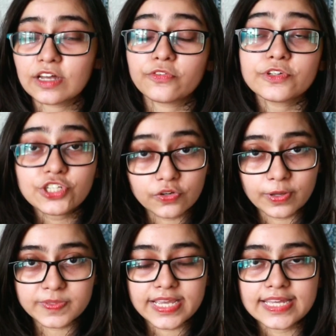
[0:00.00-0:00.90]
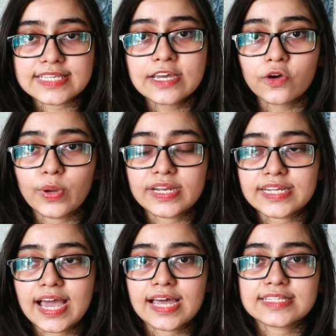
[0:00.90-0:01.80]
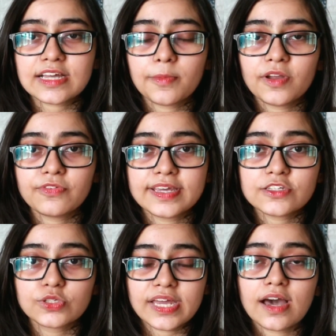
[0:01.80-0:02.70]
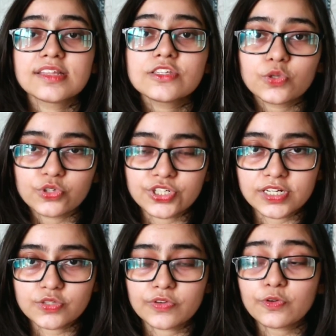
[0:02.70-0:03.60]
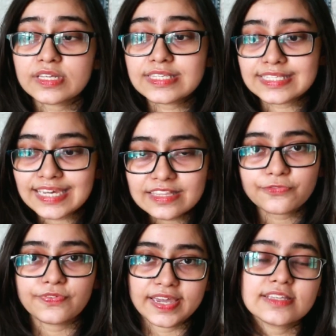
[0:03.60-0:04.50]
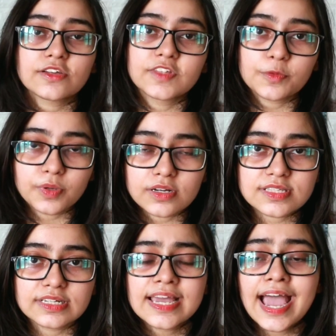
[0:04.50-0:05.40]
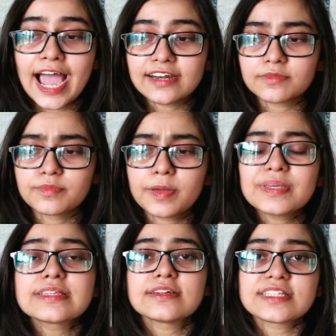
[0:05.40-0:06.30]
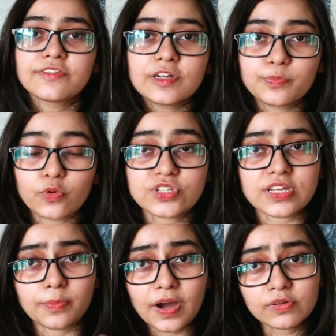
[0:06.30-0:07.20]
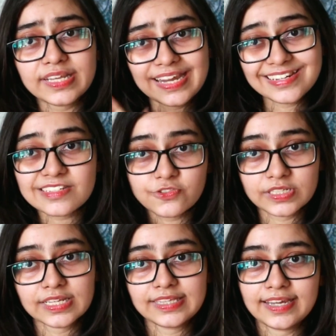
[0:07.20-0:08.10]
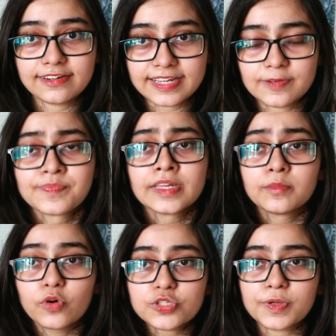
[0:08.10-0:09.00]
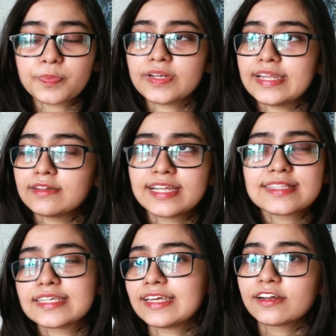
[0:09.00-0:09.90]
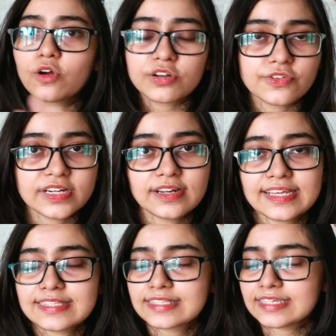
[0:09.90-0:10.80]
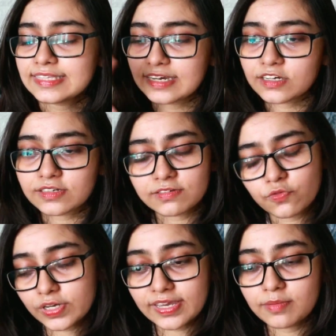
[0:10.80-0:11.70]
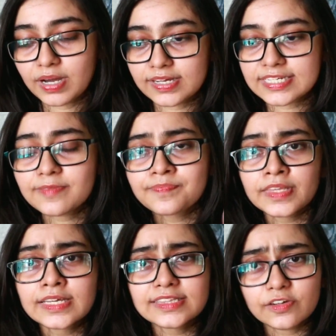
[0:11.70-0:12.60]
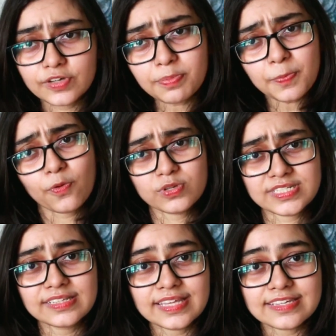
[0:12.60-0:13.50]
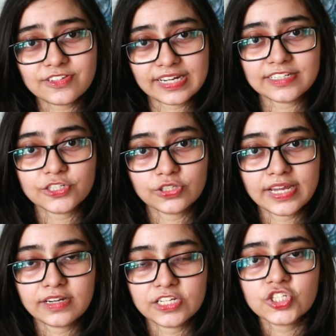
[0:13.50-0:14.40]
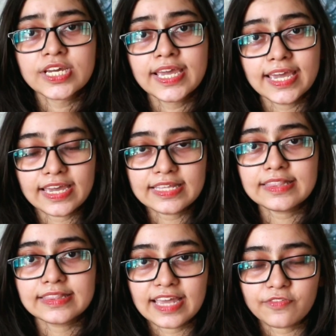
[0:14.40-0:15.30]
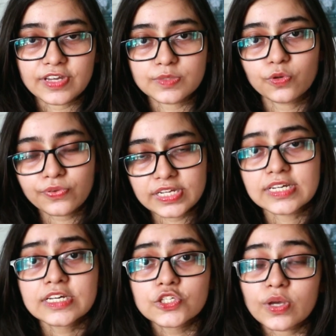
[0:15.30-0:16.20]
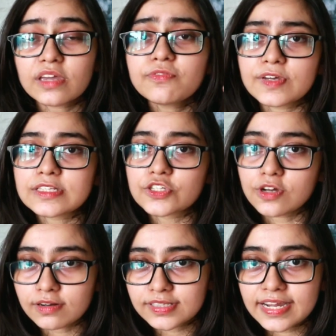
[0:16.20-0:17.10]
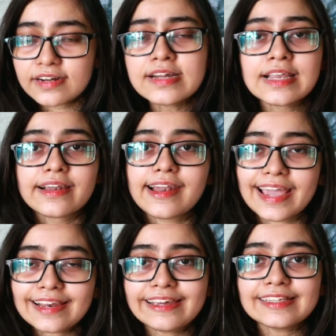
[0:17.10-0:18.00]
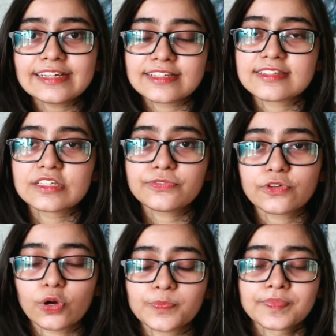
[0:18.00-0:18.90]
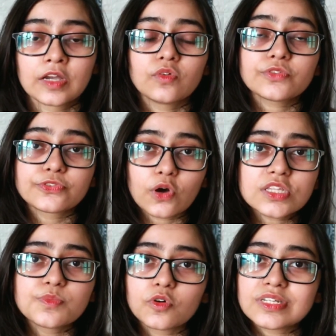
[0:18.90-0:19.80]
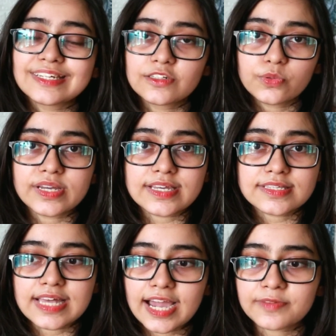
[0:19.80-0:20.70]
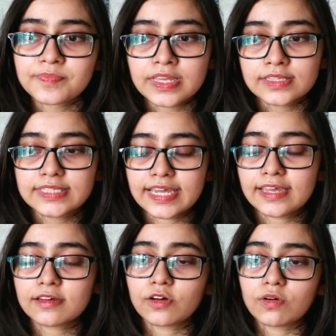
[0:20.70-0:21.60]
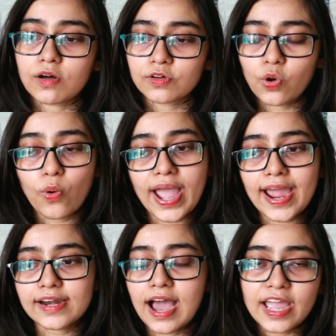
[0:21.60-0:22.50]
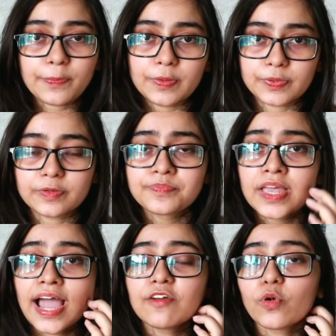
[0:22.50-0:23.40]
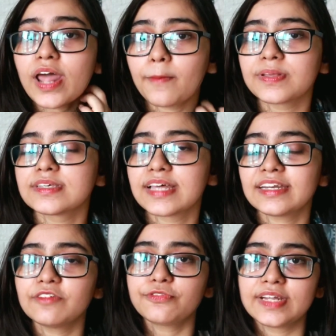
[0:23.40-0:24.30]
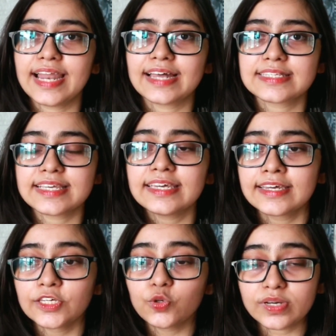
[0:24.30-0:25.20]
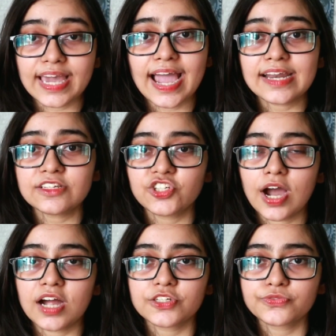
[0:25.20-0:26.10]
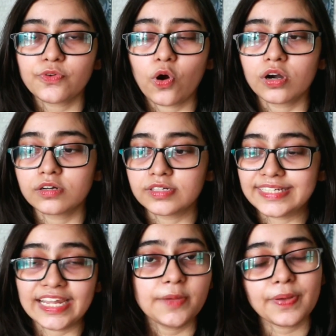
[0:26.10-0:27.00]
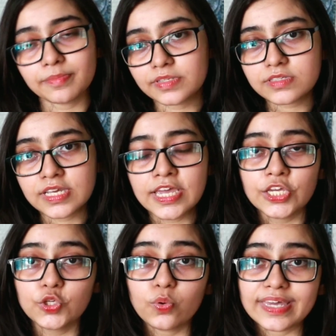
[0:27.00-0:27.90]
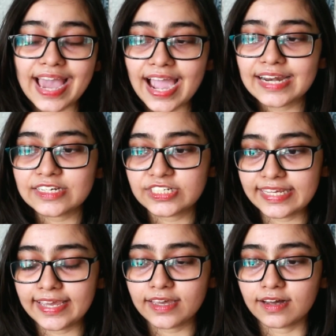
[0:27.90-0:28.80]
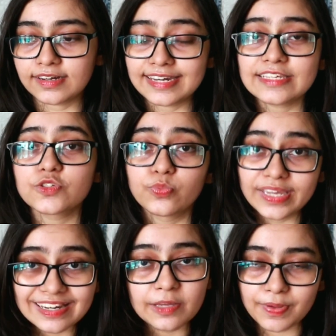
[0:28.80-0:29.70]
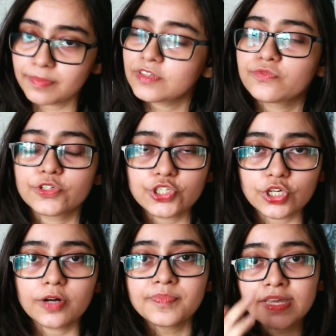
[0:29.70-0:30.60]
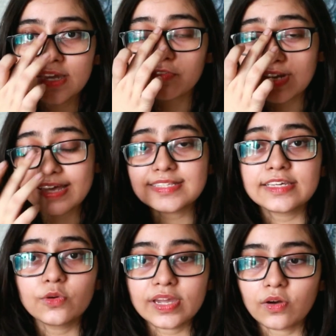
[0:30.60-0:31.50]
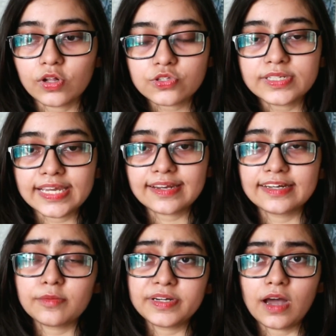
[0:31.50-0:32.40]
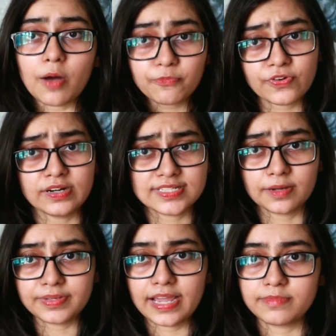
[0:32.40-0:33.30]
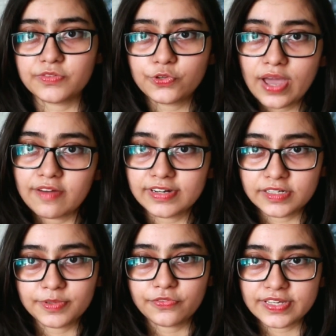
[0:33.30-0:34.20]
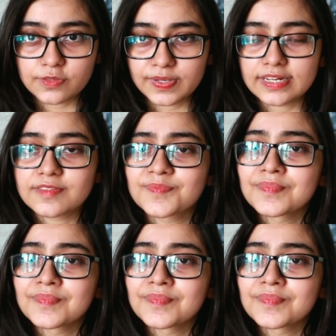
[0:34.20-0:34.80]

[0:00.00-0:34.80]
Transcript: official websites, when it has a couple of links to the other socials, if you can see the face of that person and maybe several posts about the industry that they are in. Most people, let's say they are a content writer, let's say they are working in marketing, they will be posting things related to their niche in their Facebook feed. So if it's not there, likely that this is a fraud. What frauds mostly do is that they go and hire people, and what happens is that in freelancing you can charge for daily payments, you can take at least weekly payments for sure. In freelancing you can also take a little bit upfront sometimes if you have a little bit of experience.